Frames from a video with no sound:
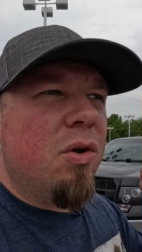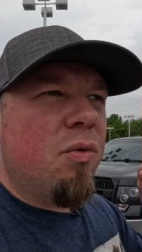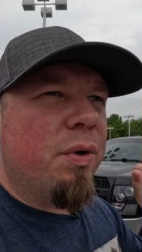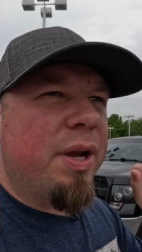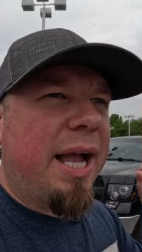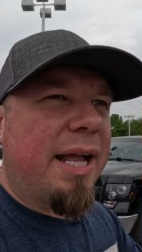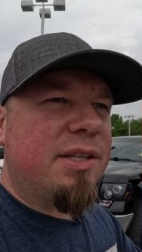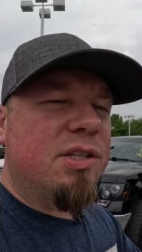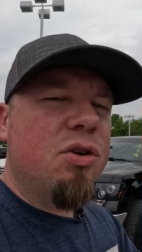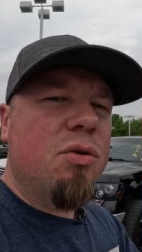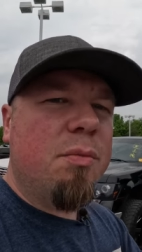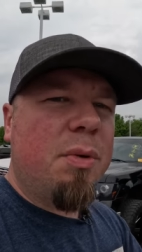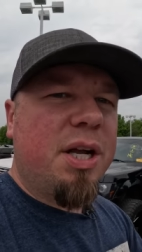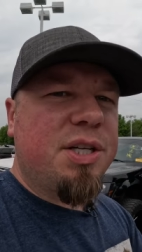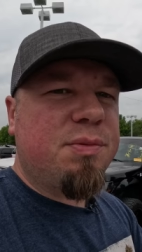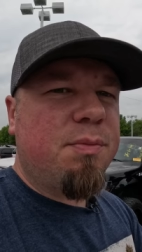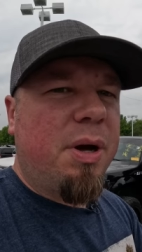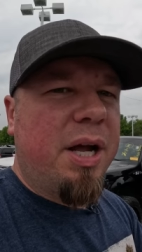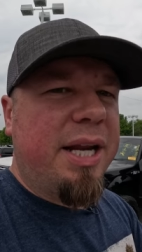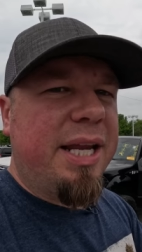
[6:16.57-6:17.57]
We got too
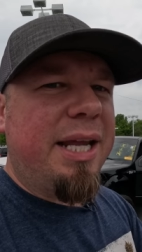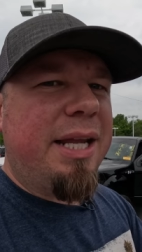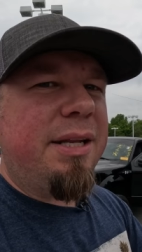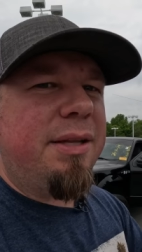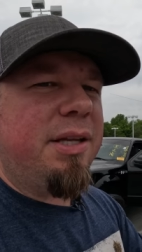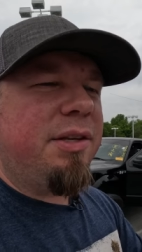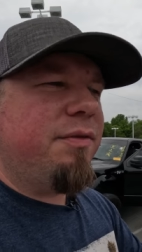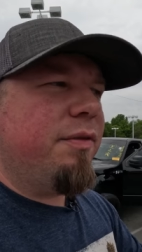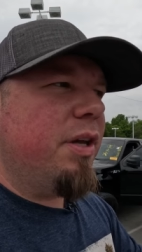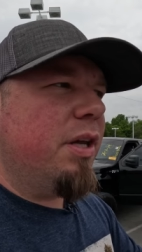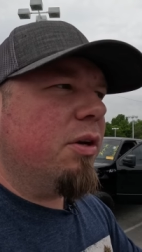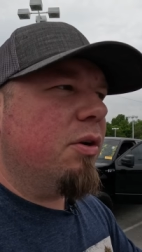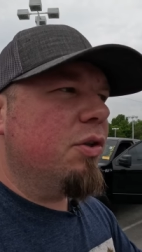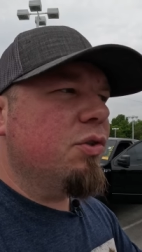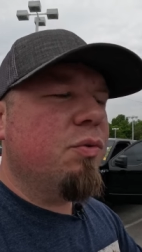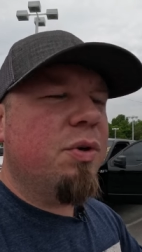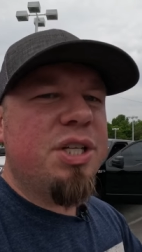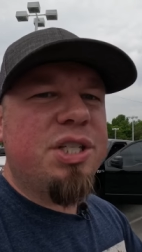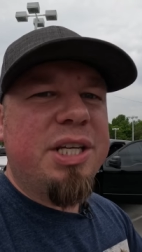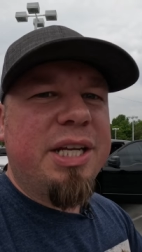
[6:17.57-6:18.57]
much money in these
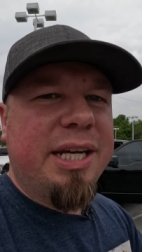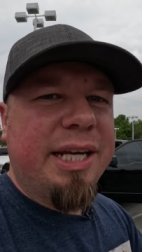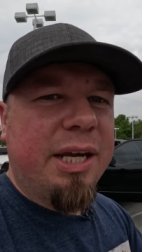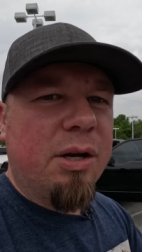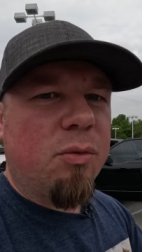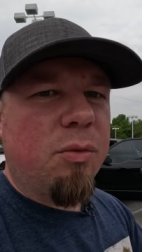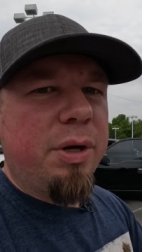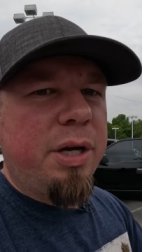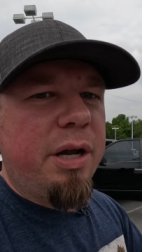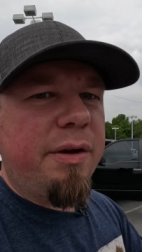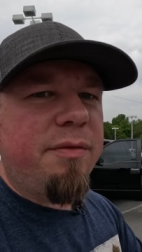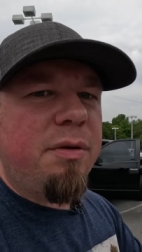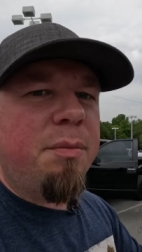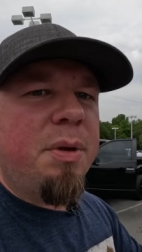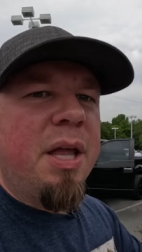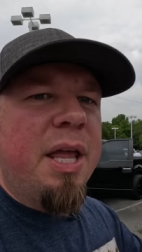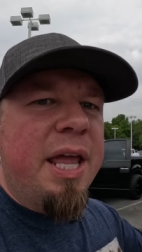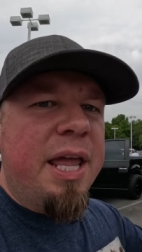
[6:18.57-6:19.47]
vehicles, we just need to get rid of them.